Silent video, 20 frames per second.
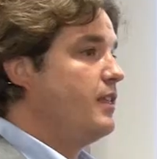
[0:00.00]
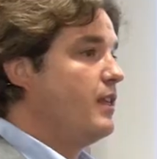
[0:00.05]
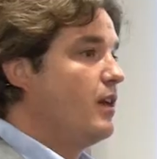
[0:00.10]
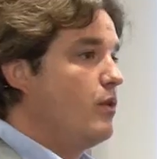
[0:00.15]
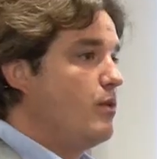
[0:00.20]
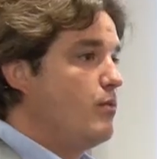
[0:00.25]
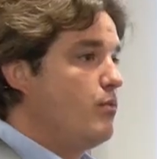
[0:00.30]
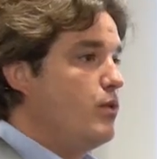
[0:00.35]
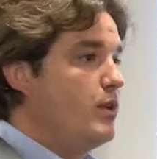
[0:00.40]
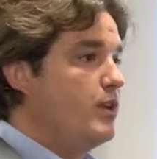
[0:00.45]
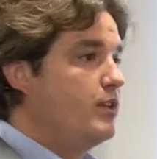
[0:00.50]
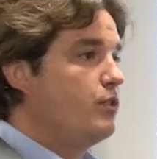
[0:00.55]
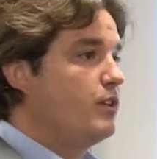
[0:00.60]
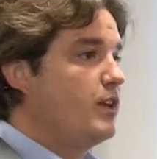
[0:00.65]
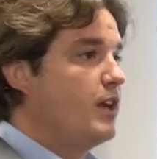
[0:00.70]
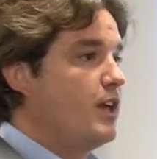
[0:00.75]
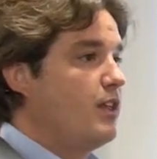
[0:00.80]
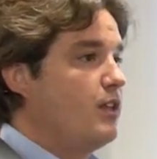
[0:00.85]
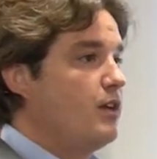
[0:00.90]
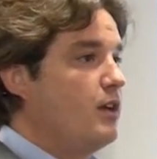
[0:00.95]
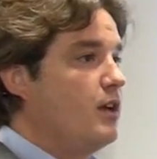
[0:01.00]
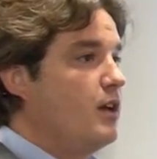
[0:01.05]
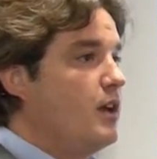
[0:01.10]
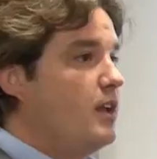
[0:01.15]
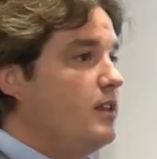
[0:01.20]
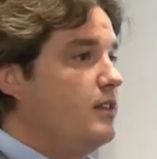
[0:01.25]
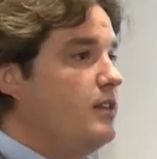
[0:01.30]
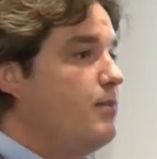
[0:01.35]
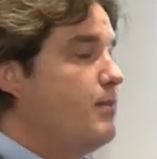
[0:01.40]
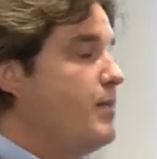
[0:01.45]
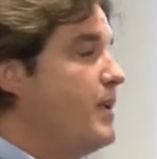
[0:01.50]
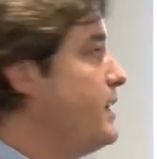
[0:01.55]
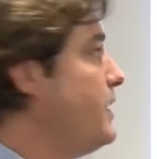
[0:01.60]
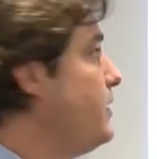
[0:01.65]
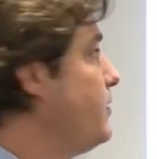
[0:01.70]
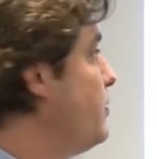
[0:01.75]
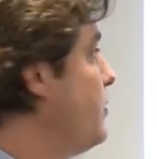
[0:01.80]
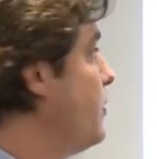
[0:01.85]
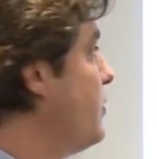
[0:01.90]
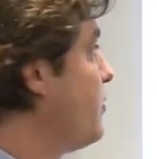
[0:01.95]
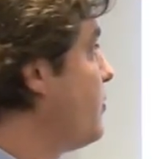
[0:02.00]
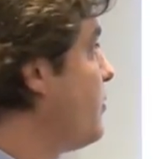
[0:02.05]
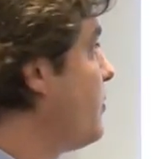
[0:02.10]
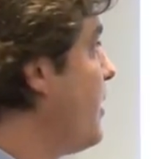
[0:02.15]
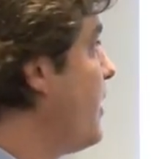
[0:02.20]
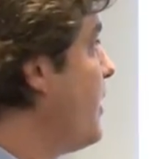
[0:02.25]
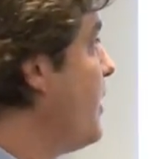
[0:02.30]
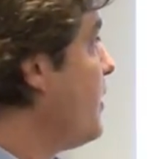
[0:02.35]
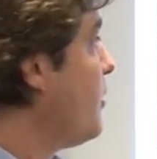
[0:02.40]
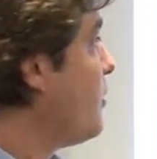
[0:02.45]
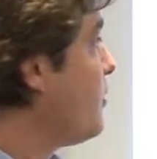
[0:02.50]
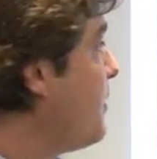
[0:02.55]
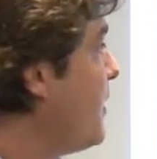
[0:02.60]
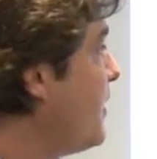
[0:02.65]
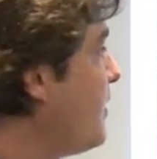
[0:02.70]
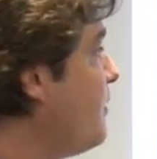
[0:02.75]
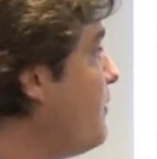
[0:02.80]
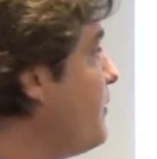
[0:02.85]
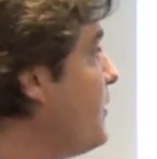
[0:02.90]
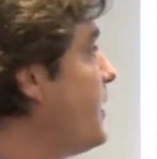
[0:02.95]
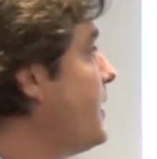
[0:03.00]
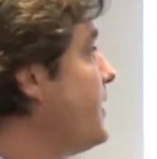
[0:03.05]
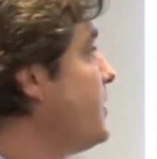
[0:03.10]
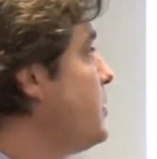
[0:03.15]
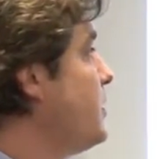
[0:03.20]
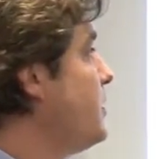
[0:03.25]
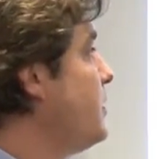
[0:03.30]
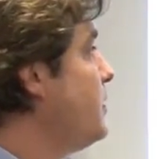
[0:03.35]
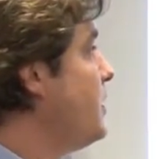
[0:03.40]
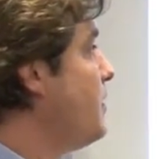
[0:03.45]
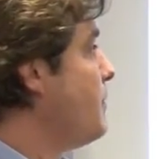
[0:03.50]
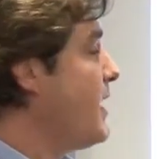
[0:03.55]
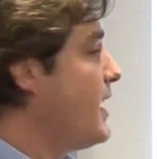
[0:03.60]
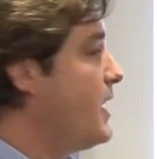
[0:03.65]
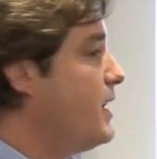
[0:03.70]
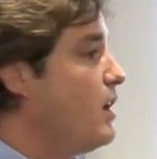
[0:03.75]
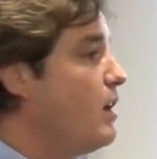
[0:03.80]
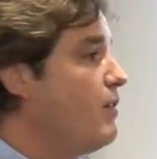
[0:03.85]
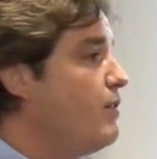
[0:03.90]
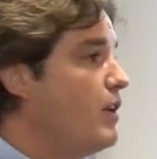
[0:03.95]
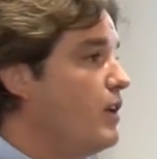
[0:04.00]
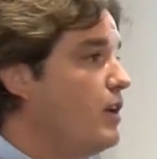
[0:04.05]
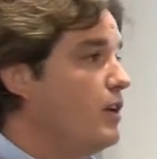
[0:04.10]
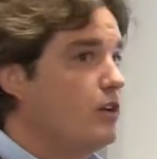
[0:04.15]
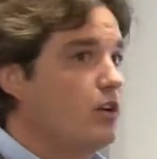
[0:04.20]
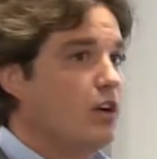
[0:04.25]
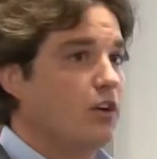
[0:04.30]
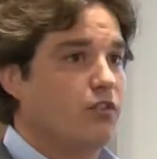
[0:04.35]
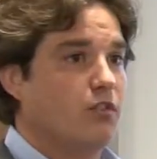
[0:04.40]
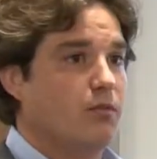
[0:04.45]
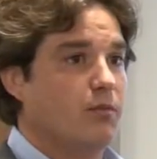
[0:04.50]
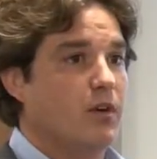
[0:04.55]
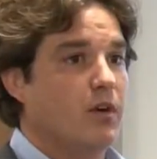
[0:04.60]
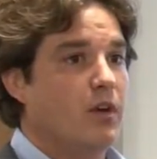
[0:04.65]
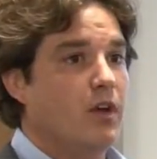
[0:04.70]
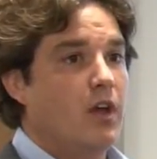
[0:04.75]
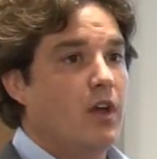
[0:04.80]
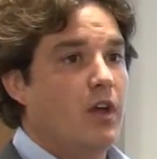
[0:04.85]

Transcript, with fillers: that we breed together depending to the specification and demand of our customer.